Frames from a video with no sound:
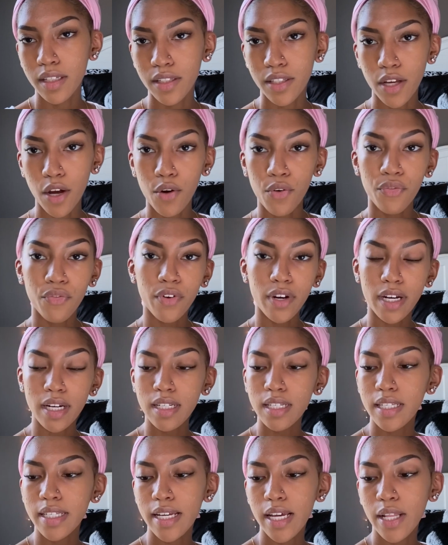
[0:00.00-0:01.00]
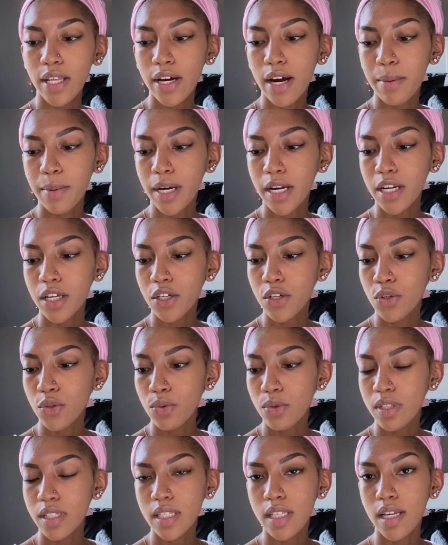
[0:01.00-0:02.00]
So for concealer, I'm going to
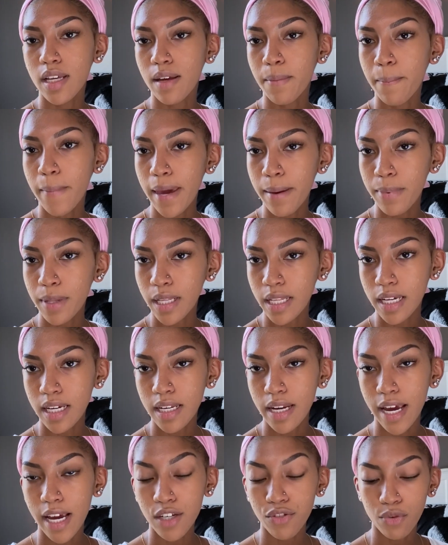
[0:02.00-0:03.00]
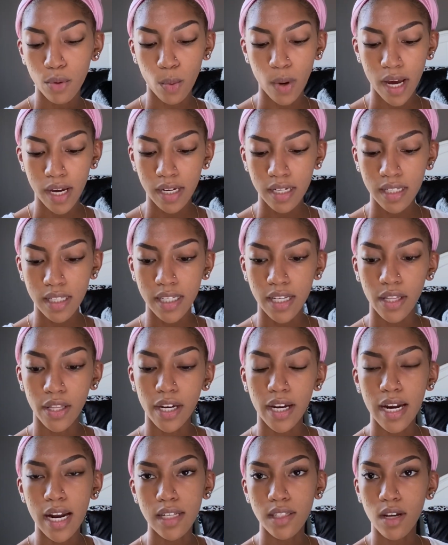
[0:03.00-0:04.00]
use the Maybelline Age Rewind concealer,
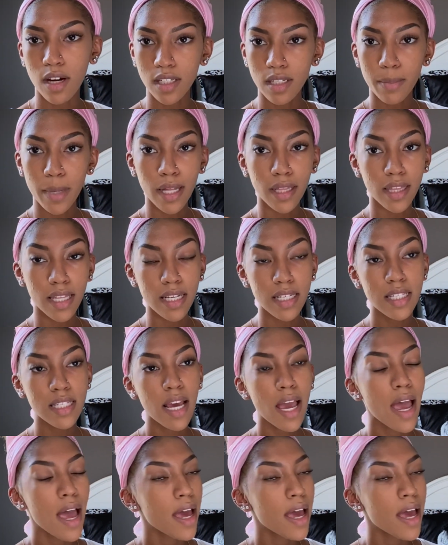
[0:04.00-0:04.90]
and I talked about this